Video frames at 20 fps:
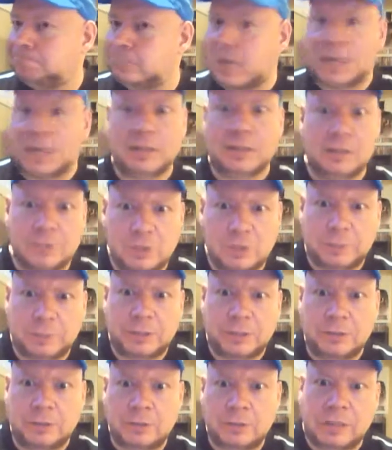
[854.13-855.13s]
I love
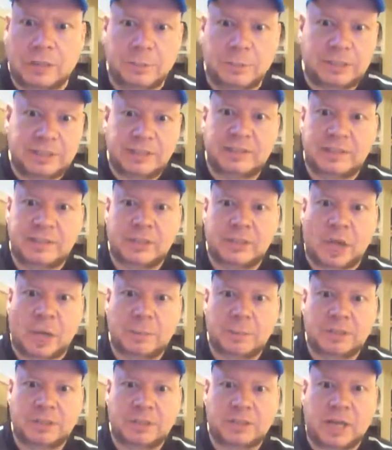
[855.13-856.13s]
superheroes. I'm a DC
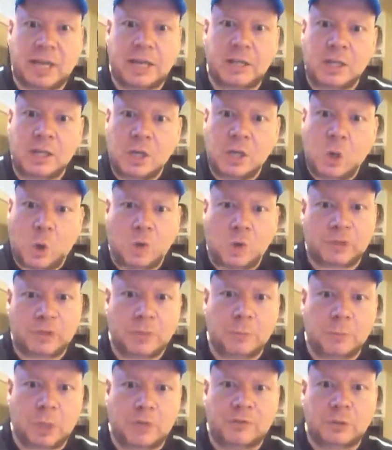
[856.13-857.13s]
Comics guy over a
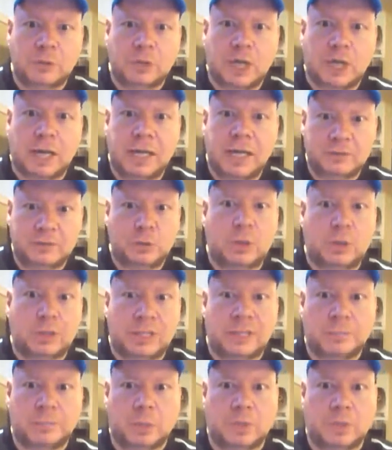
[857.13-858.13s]
Marvel guy, even though I
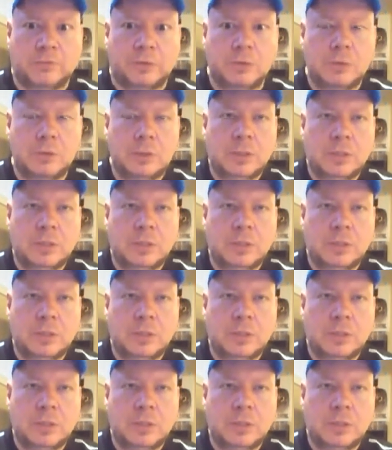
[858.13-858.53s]
like Marvel.